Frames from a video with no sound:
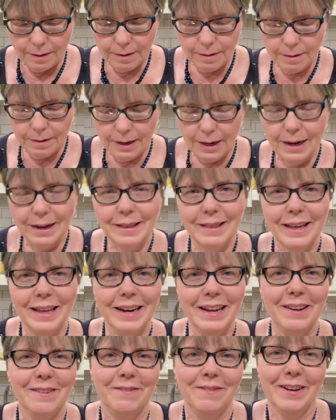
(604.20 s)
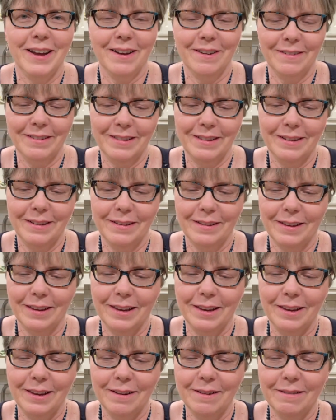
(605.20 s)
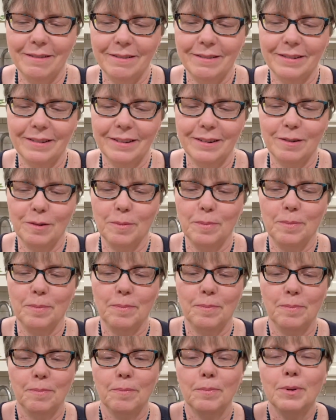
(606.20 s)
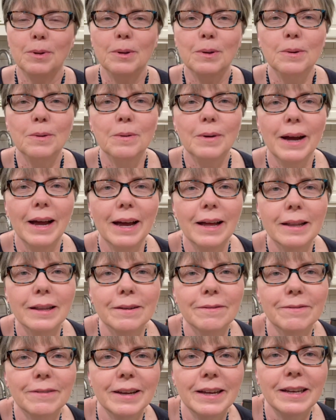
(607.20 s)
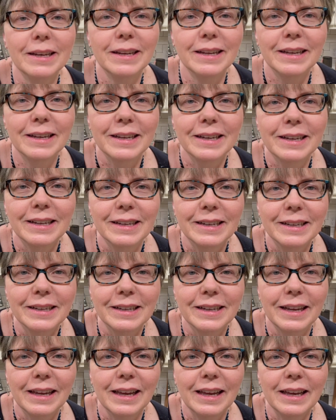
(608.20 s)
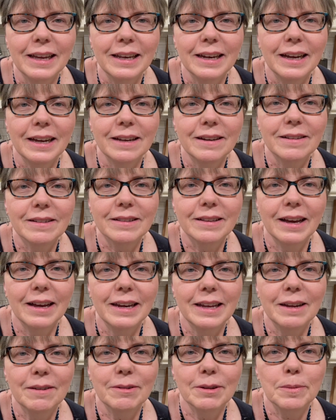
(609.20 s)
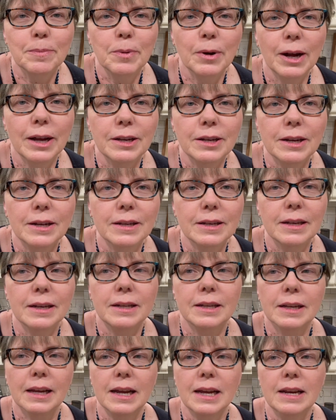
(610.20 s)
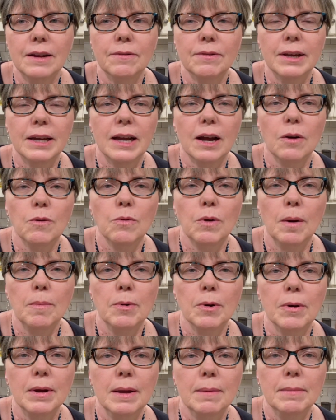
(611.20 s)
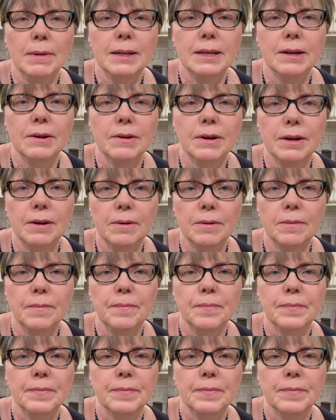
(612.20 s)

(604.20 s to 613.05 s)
All right, then I found this cute little blue elephant and I just thought he was precious. It's kind of like a rubbery material,